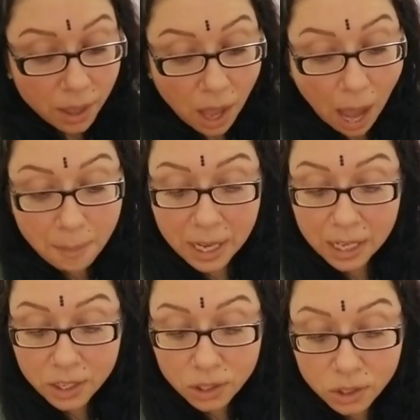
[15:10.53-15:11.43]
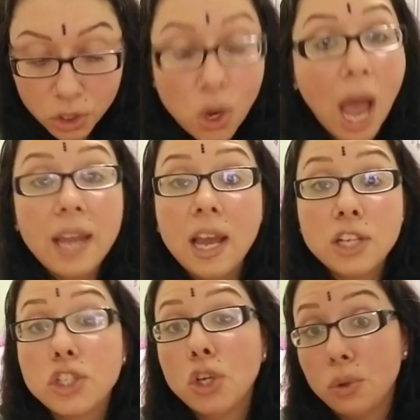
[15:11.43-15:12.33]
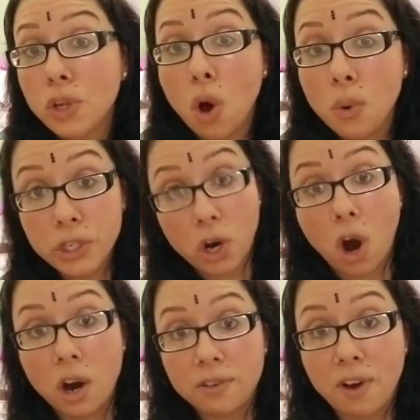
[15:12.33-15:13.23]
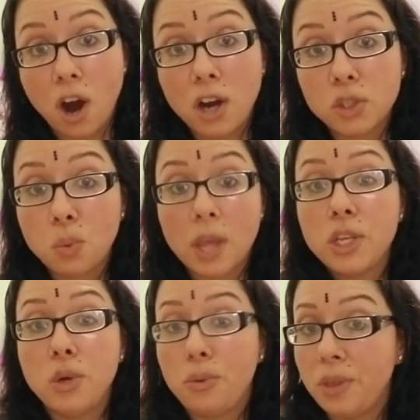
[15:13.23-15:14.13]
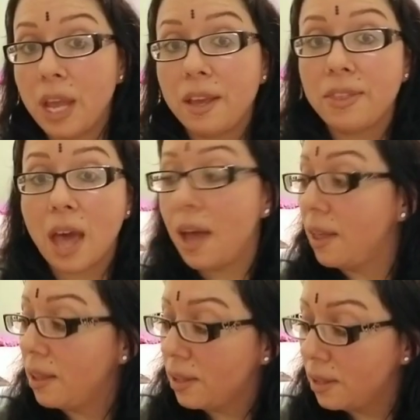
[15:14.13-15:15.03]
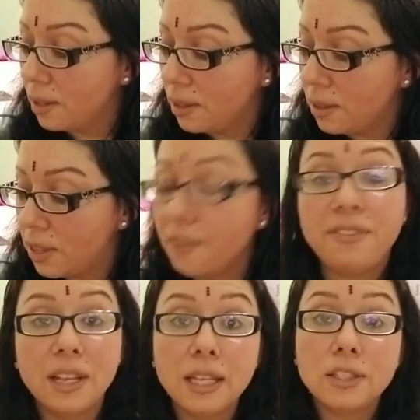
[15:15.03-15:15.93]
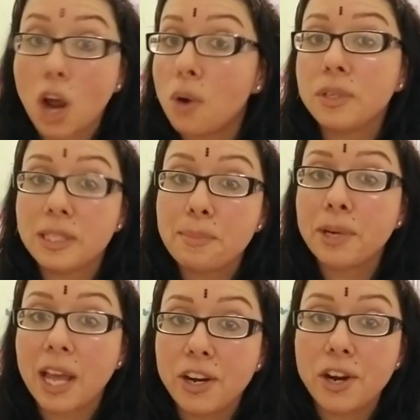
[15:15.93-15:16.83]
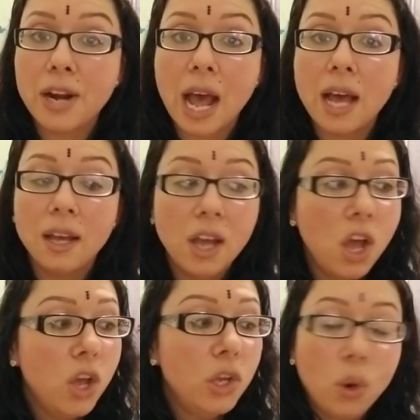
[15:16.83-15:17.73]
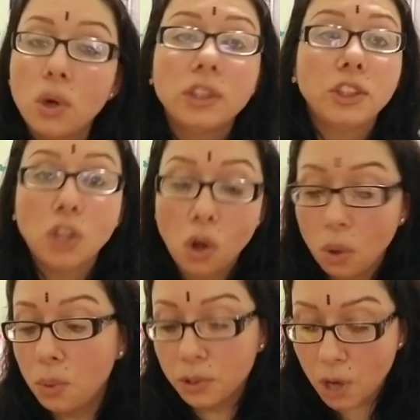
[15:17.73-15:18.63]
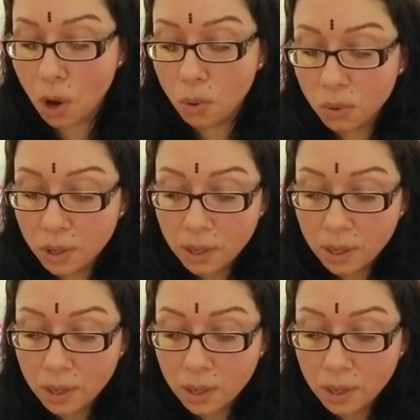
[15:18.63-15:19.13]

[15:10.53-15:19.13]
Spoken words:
I mean, I guess you'll know in your heart of hearts whether you think that the feelings are reciprocated or not. Your soul will know.